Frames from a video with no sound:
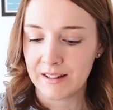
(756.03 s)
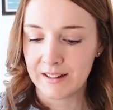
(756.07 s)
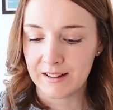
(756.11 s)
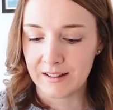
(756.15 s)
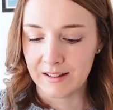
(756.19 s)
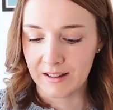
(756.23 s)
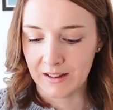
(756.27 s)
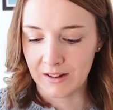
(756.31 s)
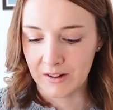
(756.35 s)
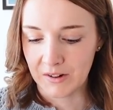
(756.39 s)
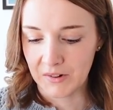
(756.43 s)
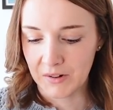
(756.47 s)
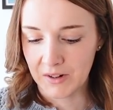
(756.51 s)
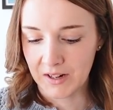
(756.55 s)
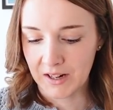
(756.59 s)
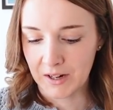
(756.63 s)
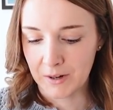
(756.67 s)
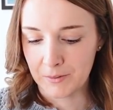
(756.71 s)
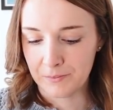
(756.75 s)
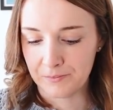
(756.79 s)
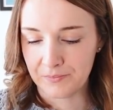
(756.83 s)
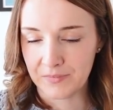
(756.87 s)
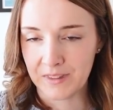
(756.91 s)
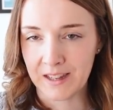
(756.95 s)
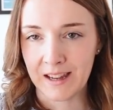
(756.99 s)
So
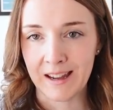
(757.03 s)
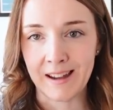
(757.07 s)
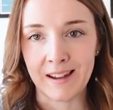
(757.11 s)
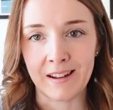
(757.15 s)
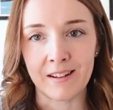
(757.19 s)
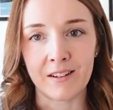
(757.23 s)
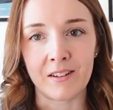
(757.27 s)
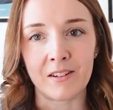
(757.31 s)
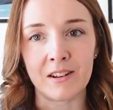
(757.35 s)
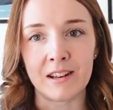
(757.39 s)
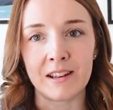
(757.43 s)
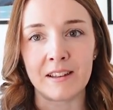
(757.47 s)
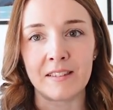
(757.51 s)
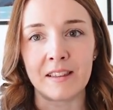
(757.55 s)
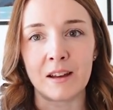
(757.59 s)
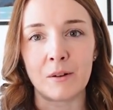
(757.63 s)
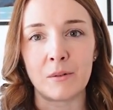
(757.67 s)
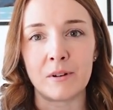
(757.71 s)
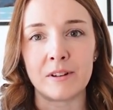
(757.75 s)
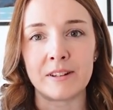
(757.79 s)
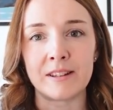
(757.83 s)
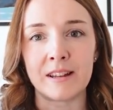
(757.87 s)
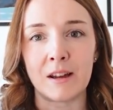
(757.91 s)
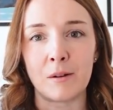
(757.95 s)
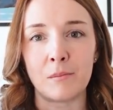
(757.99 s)
yeah, I'll link that
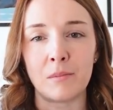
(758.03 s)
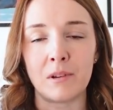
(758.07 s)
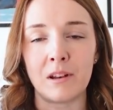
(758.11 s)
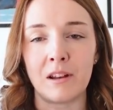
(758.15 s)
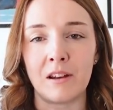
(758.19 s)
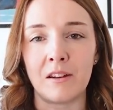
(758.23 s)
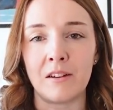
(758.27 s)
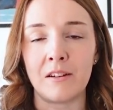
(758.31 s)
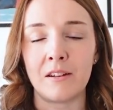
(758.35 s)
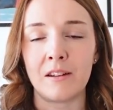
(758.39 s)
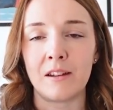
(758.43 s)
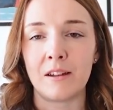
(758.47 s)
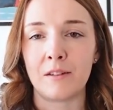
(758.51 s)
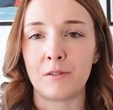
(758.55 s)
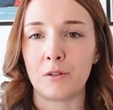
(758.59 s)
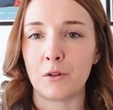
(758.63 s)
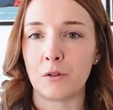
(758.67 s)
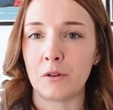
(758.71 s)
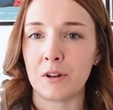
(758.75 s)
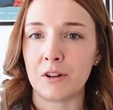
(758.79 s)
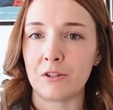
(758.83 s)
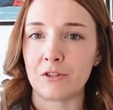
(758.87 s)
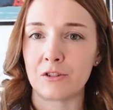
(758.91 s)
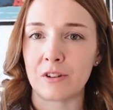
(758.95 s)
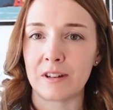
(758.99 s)
one down below if you're
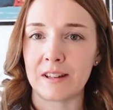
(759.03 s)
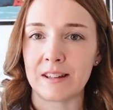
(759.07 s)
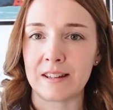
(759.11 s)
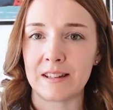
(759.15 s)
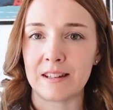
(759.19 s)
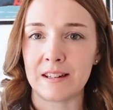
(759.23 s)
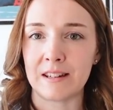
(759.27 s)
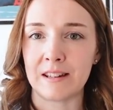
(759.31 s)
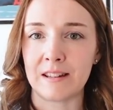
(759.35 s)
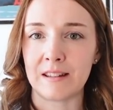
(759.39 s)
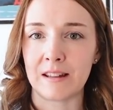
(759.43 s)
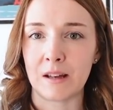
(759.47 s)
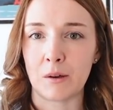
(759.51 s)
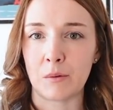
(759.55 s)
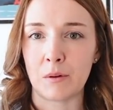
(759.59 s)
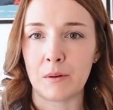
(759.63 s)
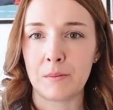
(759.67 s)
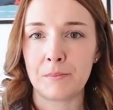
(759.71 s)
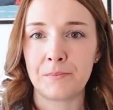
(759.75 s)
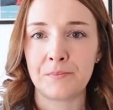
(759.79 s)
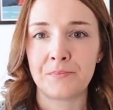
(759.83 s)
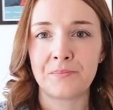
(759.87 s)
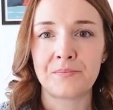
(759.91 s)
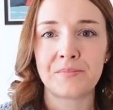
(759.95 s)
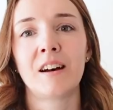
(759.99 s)
interested in that one.
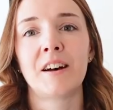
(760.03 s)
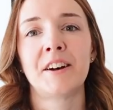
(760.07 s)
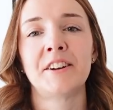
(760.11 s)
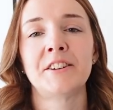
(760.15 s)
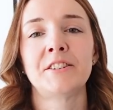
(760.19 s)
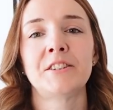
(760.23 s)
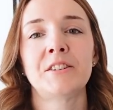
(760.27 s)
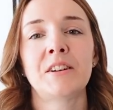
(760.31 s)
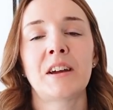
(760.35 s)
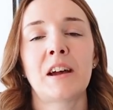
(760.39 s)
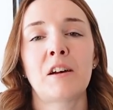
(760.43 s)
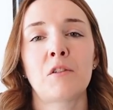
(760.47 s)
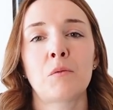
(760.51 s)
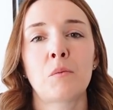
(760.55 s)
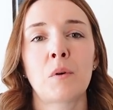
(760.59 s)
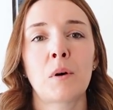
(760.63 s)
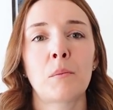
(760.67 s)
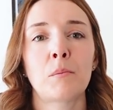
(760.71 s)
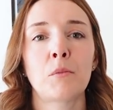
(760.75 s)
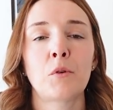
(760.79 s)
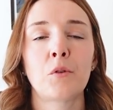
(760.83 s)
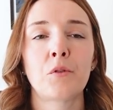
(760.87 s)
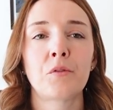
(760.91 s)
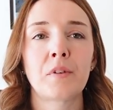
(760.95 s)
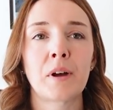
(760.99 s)
I do have one
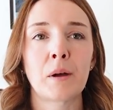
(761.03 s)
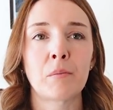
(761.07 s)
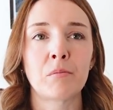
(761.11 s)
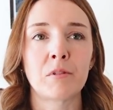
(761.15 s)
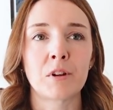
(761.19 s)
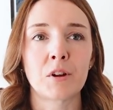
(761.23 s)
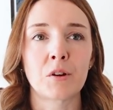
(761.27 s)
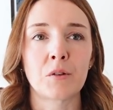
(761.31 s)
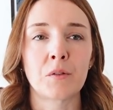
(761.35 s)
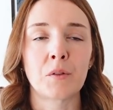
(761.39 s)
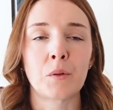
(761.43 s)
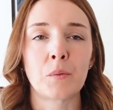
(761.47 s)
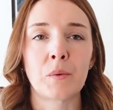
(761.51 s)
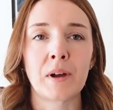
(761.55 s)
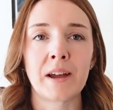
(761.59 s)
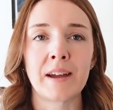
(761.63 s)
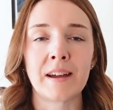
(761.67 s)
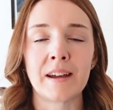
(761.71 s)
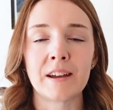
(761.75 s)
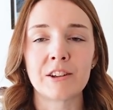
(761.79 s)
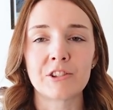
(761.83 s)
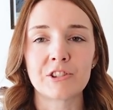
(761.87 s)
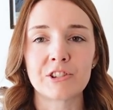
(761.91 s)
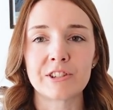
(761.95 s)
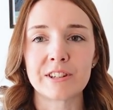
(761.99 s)
more fabric on the way
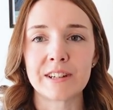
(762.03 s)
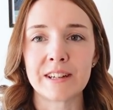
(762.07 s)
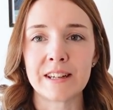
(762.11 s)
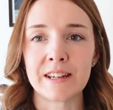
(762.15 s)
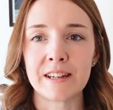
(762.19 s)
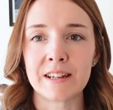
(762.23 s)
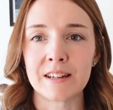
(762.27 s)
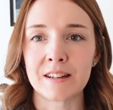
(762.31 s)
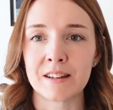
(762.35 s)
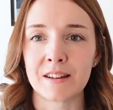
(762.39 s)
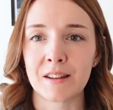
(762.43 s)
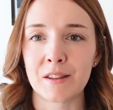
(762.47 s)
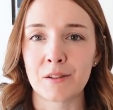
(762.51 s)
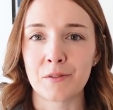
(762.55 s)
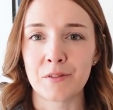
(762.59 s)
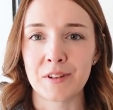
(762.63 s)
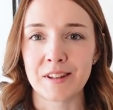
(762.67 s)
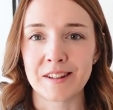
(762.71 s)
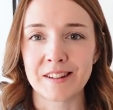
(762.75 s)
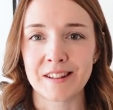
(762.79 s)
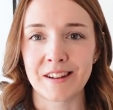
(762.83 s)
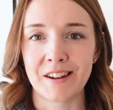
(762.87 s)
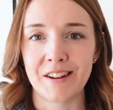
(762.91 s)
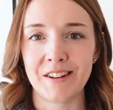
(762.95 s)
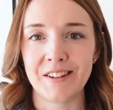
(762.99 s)
actually, another
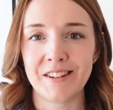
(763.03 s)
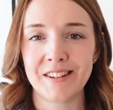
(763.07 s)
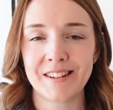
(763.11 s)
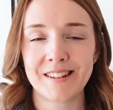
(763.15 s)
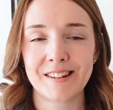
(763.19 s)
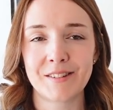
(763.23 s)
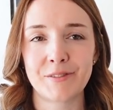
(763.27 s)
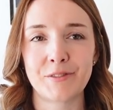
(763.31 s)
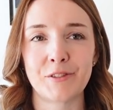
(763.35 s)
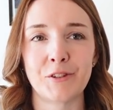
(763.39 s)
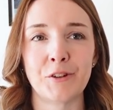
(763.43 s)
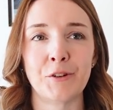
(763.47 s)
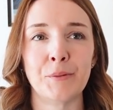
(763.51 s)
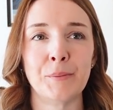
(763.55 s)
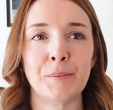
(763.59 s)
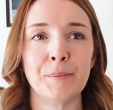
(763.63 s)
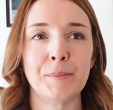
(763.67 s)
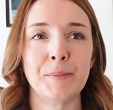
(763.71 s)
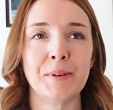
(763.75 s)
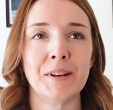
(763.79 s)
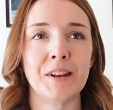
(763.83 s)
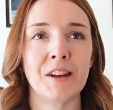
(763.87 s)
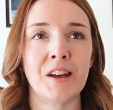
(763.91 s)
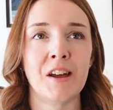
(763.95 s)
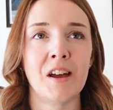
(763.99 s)
viscose from
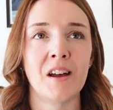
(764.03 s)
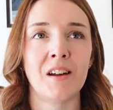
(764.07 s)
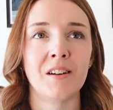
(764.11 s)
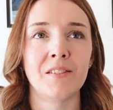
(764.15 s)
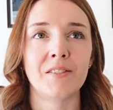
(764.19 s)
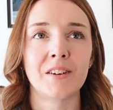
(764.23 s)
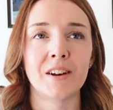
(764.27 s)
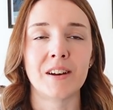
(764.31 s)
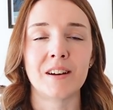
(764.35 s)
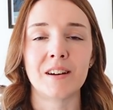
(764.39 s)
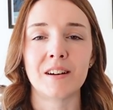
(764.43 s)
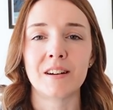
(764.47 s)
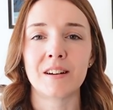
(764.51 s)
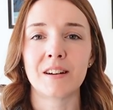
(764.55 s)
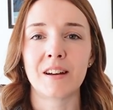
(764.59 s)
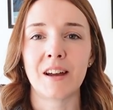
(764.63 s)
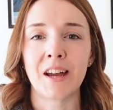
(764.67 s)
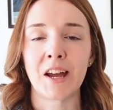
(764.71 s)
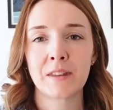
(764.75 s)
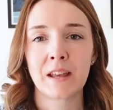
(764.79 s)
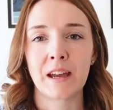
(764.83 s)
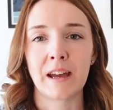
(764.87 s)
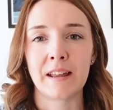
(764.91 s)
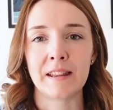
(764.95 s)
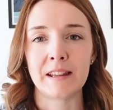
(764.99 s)
Minerva,
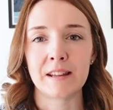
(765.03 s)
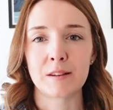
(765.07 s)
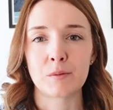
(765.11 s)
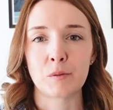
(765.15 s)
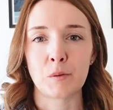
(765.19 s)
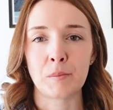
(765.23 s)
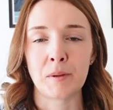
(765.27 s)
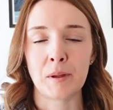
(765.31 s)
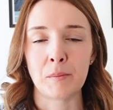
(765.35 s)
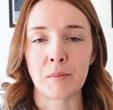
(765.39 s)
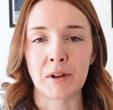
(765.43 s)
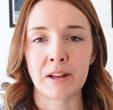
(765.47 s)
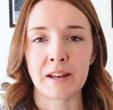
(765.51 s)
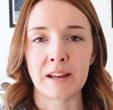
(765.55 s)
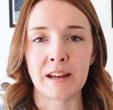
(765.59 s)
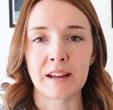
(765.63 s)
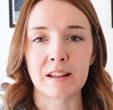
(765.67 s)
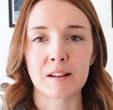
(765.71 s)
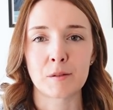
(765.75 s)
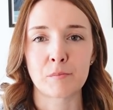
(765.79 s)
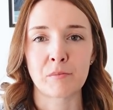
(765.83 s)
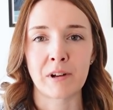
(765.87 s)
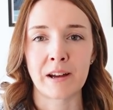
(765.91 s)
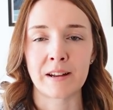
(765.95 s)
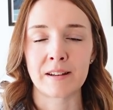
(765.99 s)
and this will be my
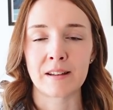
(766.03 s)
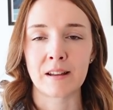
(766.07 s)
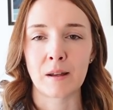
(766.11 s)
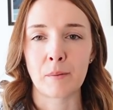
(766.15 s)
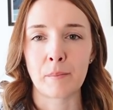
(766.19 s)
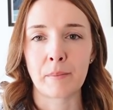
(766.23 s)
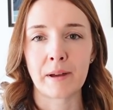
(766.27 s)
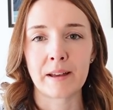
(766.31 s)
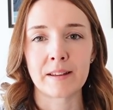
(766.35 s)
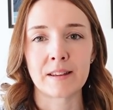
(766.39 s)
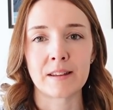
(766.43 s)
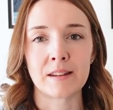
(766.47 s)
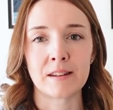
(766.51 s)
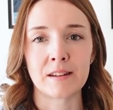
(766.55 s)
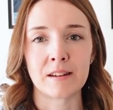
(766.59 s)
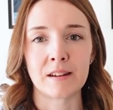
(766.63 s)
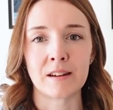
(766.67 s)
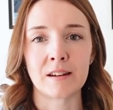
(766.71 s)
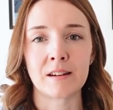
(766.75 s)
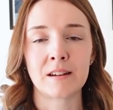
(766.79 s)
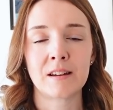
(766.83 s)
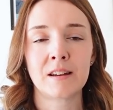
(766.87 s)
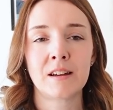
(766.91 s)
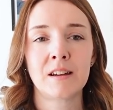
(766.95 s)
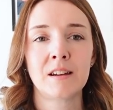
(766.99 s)
next brand
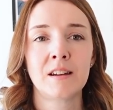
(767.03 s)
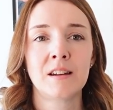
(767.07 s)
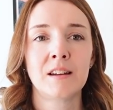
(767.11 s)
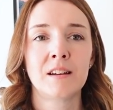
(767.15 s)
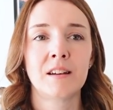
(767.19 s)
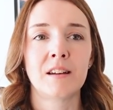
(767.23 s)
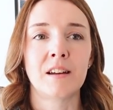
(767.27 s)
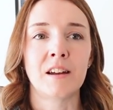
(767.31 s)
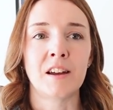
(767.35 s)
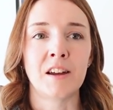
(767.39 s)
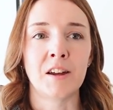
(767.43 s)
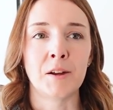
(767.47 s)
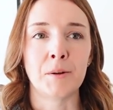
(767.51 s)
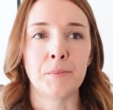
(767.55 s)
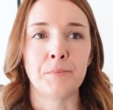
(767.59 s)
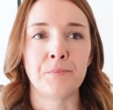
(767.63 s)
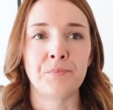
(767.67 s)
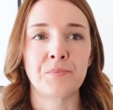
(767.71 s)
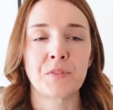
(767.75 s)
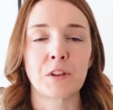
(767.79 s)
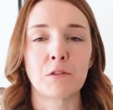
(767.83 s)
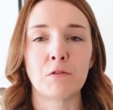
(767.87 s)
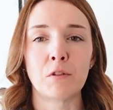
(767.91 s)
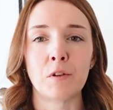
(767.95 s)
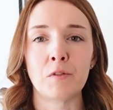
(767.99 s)
ambassador
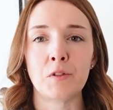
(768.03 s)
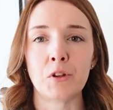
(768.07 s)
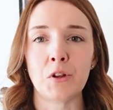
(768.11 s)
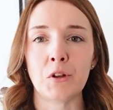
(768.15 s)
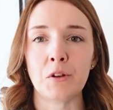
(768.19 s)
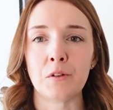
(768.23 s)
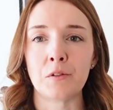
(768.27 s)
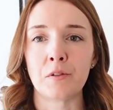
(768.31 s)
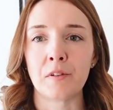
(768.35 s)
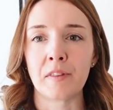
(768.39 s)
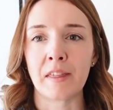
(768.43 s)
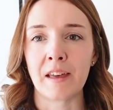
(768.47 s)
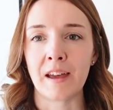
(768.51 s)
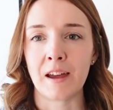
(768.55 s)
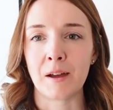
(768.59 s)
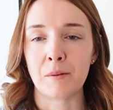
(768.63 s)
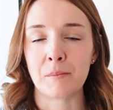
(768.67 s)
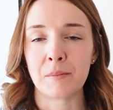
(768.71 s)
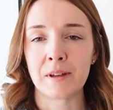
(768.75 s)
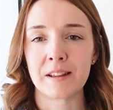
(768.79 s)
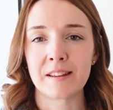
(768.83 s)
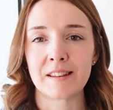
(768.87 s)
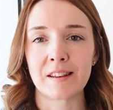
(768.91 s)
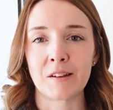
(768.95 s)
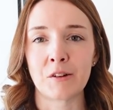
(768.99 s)
review for them.
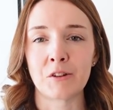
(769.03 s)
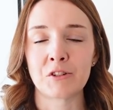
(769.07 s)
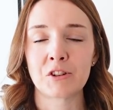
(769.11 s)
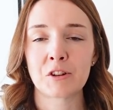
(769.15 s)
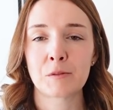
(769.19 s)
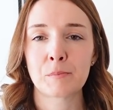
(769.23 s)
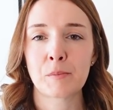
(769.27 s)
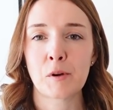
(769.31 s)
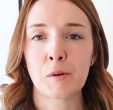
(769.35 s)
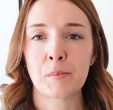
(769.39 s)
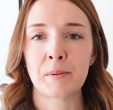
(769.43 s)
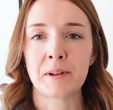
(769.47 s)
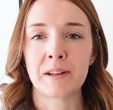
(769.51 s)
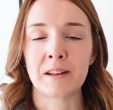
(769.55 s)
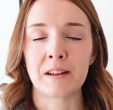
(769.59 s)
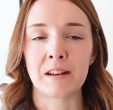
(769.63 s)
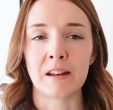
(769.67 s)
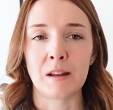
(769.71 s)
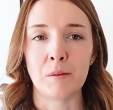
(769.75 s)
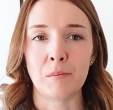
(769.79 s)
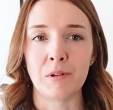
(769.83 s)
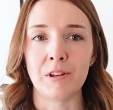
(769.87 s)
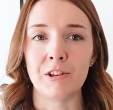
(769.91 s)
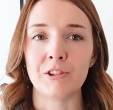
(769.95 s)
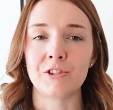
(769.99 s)
So I'll just pop in an
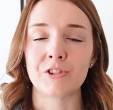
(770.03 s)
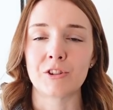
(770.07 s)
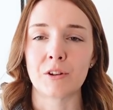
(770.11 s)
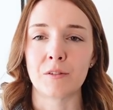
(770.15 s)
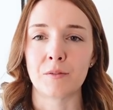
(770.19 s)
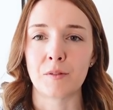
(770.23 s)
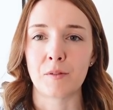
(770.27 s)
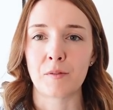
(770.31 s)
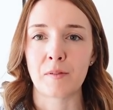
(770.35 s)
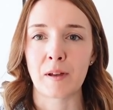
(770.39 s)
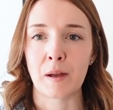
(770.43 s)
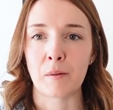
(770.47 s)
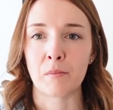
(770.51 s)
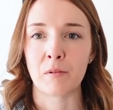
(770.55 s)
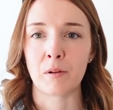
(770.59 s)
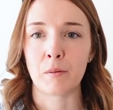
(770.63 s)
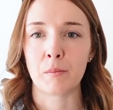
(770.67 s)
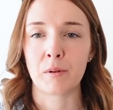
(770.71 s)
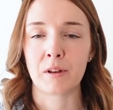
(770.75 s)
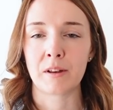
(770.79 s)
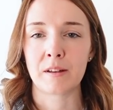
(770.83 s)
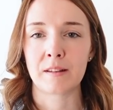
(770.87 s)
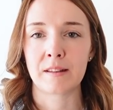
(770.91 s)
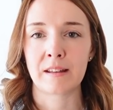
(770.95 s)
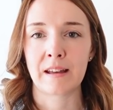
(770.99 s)
image of the fabric
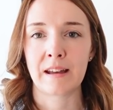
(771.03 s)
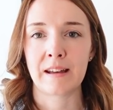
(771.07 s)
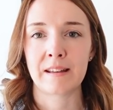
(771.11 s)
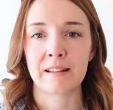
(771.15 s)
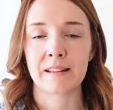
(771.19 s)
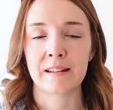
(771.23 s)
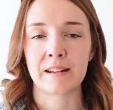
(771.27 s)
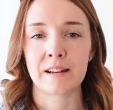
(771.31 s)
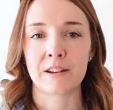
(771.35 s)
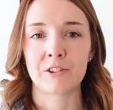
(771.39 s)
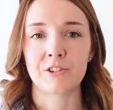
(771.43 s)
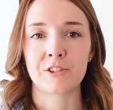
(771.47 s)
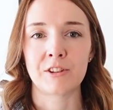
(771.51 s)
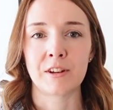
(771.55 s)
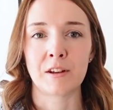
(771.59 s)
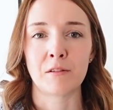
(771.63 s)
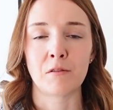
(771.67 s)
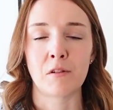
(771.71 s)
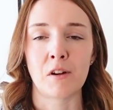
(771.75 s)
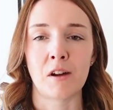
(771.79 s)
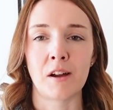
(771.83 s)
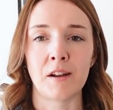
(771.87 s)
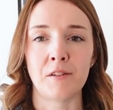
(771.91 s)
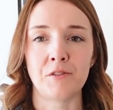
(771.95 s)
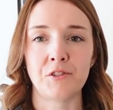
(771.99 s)
because it hasn't actually
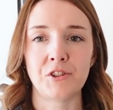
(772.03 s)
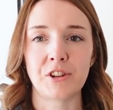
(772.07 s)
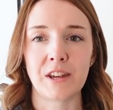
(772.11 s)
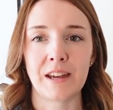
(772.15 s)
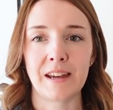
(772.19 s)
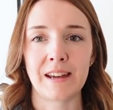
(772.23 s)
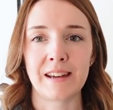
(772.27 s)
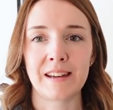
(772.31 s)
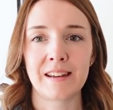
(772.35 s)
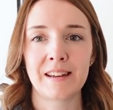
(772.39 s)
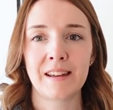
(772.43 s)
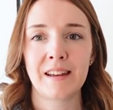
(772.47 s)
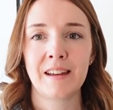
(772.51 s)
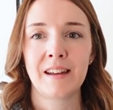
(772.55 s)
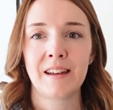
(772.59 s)
arrived yet.